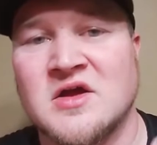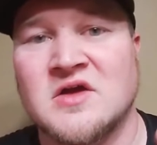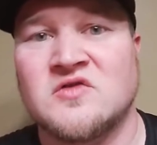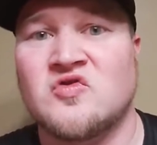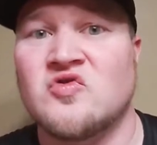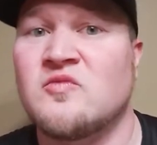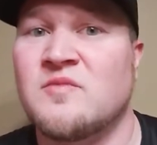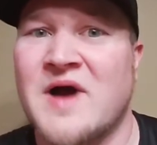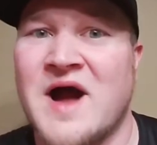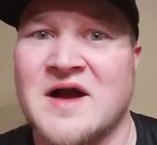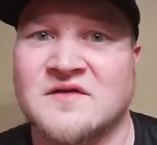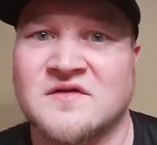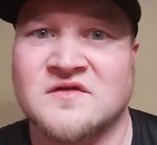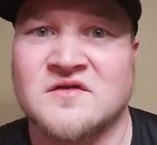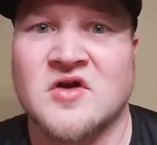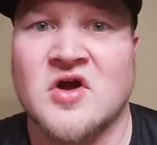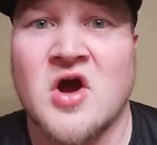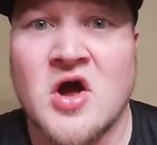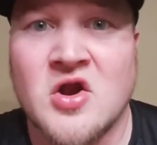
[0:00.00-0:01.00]
2 boxes
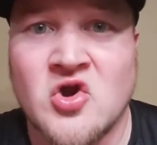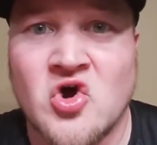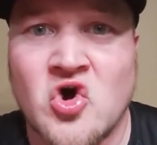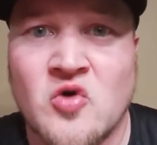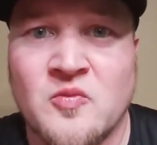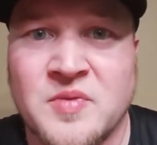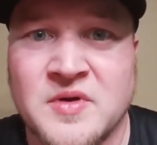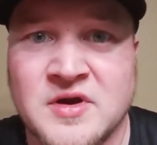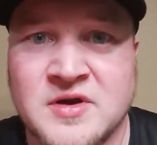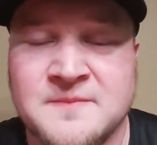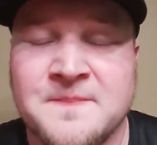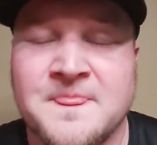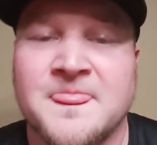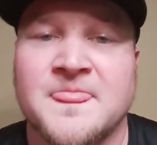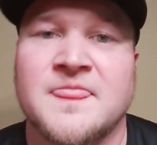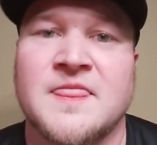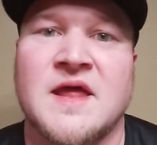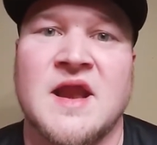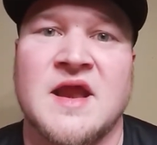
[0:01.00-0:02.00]
are unopened
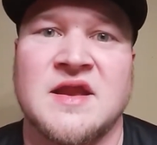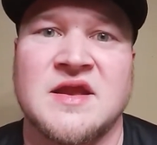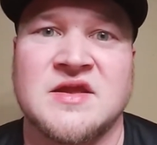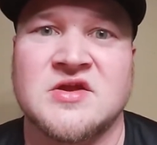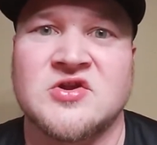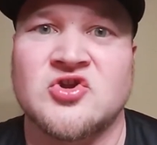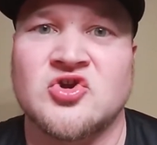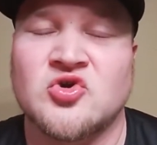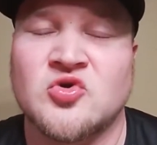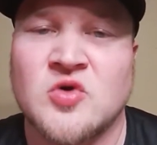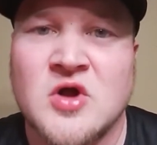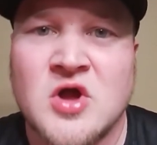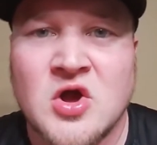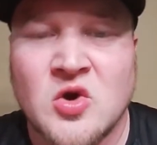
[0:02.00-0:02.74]
that I need to do.